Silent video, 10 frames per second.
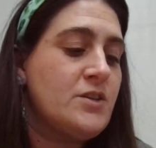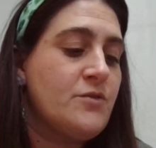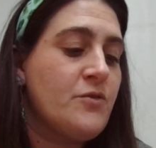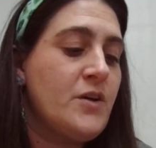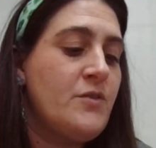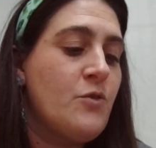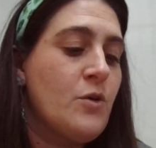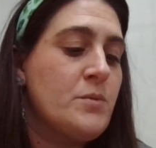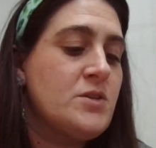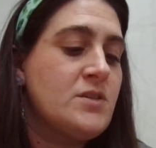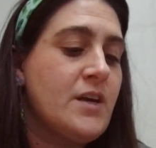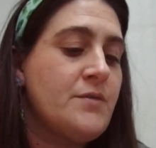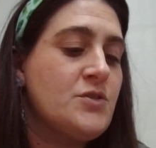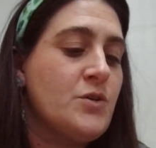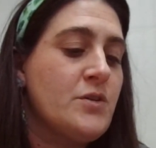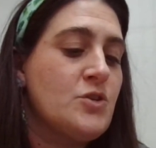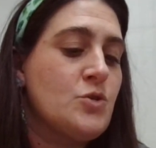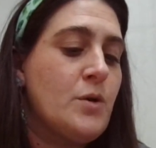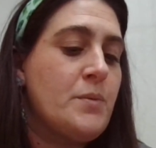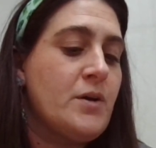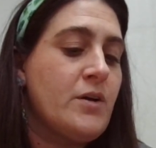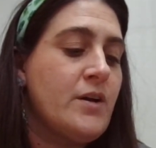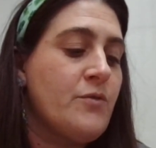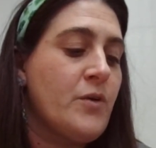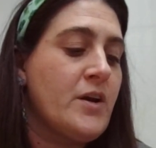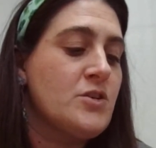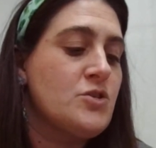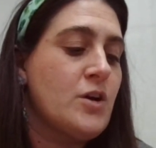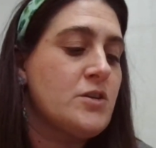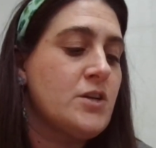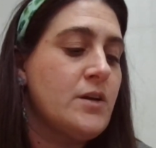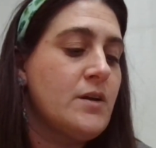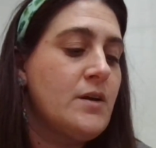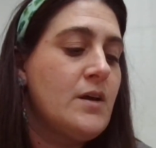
to freed former slaves during the short period of Reconstruction.